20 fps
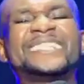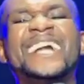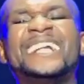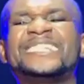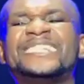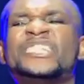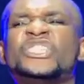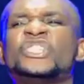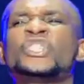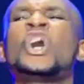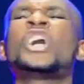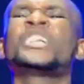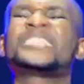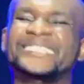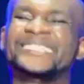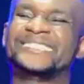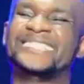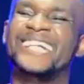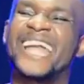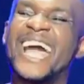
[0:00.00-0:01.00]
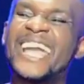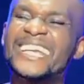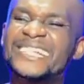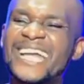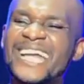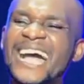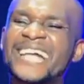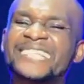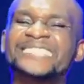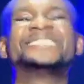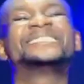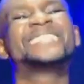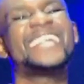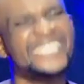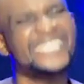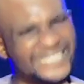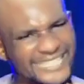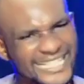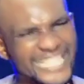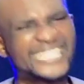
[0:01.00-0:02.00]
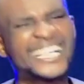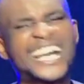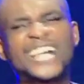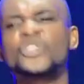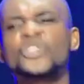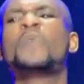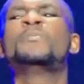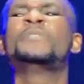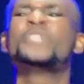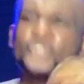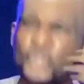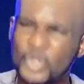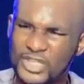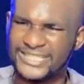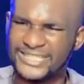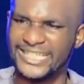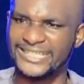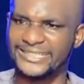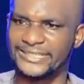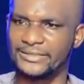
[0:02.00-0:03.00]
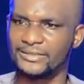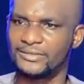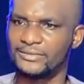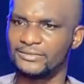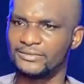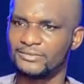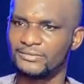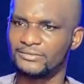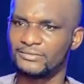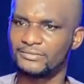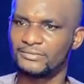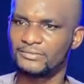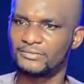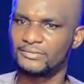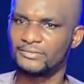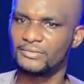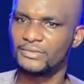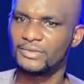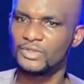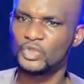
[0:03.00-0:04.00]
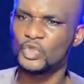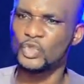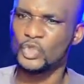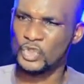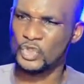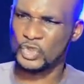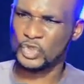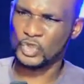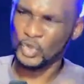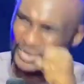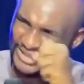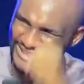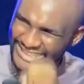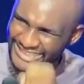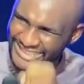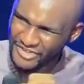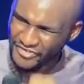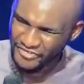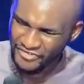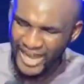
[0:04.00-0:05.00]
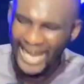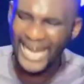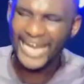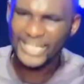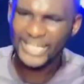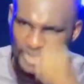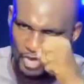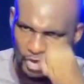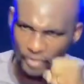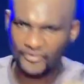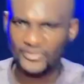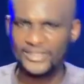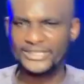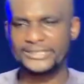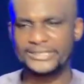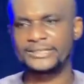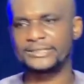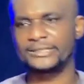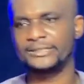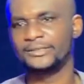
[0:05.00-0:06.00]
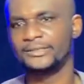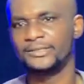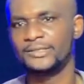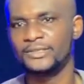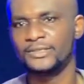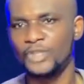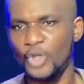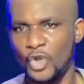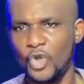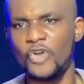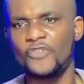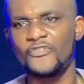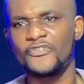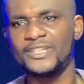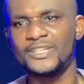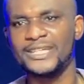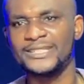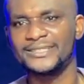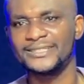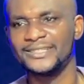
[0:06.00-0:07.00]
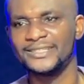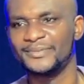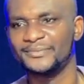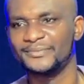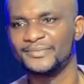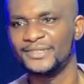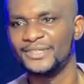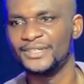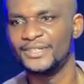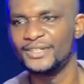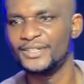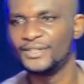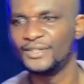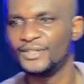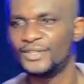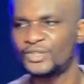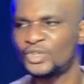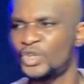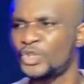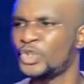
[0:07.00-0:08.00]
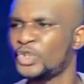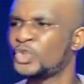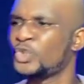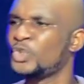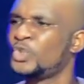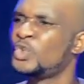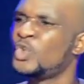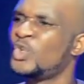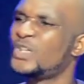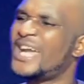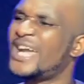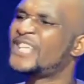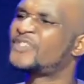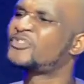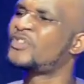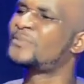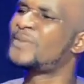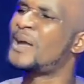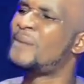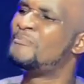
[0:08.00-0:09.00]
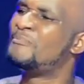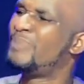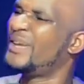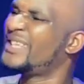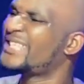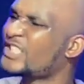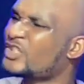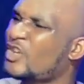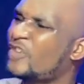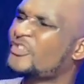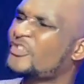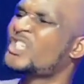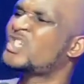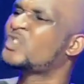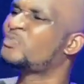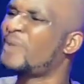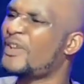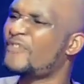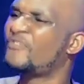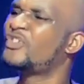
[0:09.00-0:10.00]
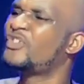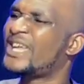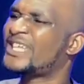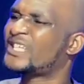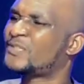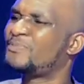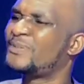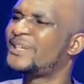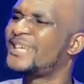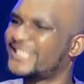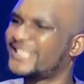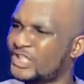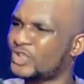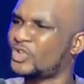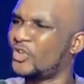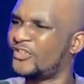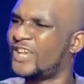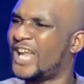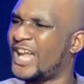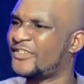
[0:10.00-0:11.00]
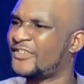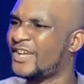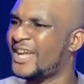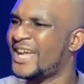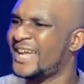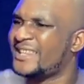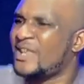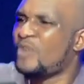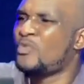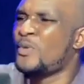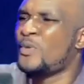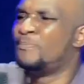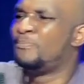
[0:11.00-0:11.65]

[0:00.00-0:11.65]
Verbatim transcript: that is not tried and tested cannot be trusted. To solidify your faith, your confidence in him. So you should know that it's from the basis of these painful experiences of life that we